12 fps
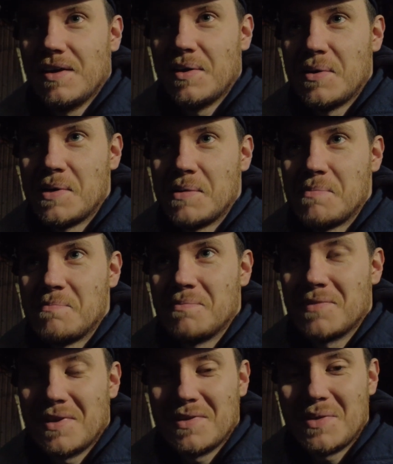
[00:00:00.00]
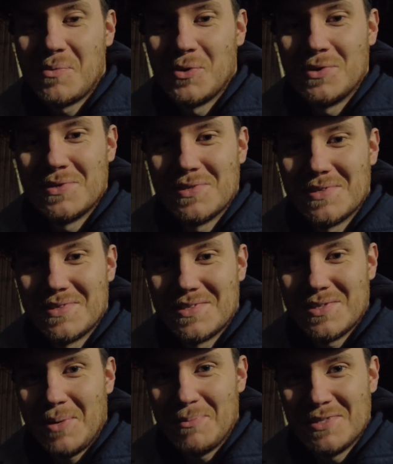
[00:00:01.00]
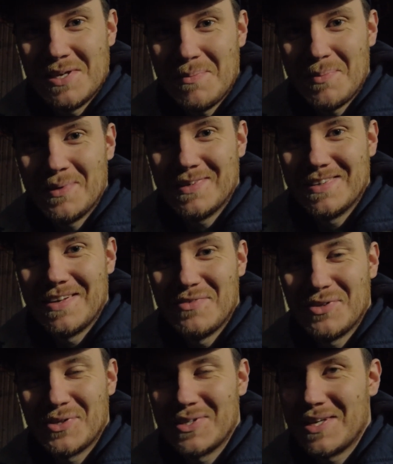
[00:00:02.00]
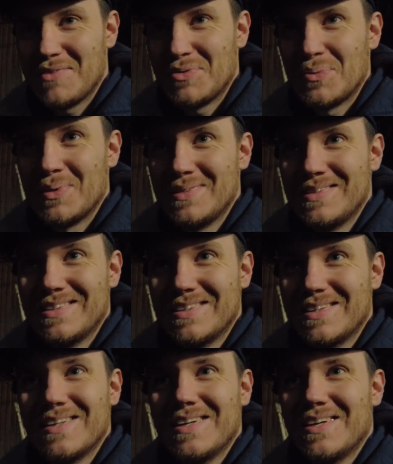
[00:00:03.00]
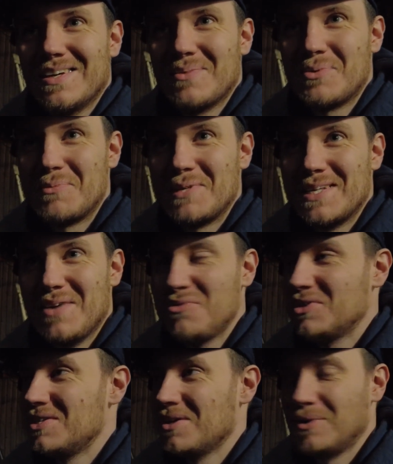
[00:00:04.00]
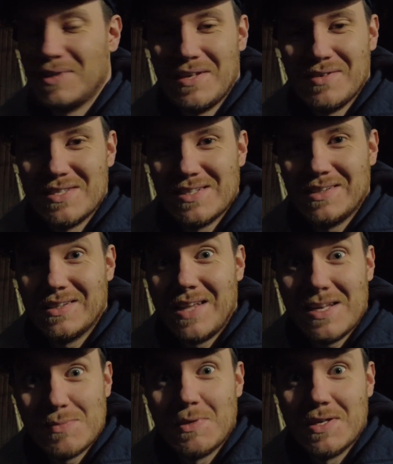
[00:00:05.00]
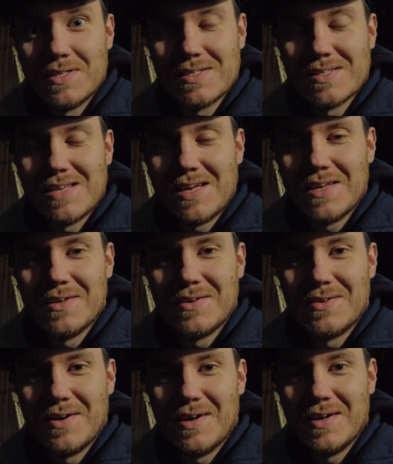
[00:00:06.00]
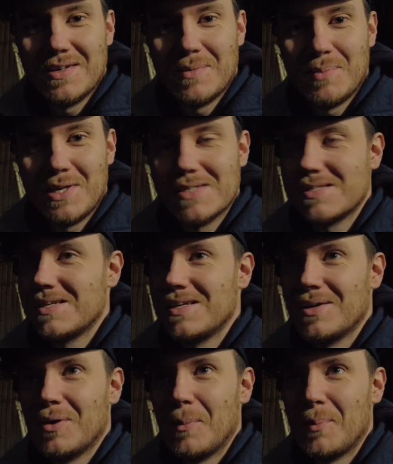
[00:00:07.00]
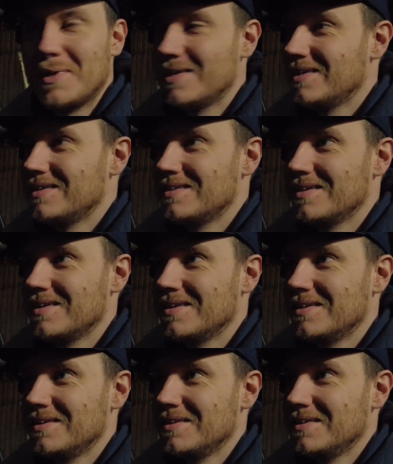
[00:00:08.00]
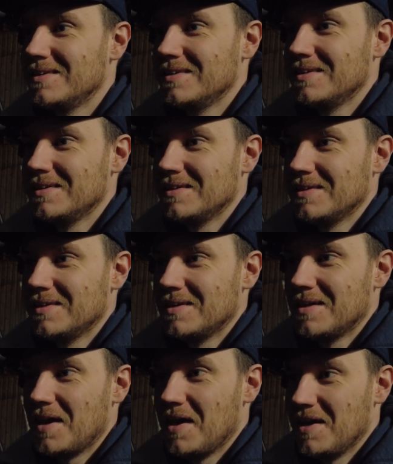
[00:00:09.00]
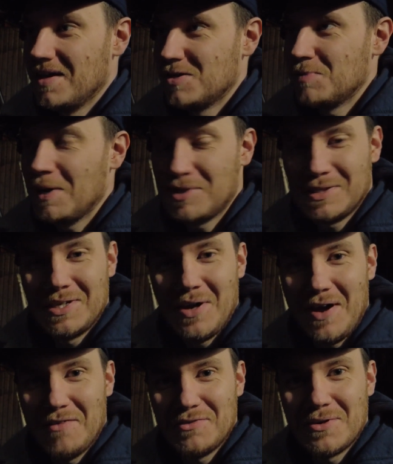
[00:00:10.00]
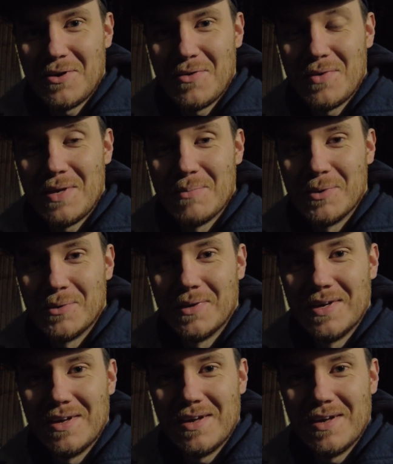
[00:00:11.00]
I think one top tip, if I could give you one, would be definitely don't leave it till the last minute to set your PC up, and especially not after a reboot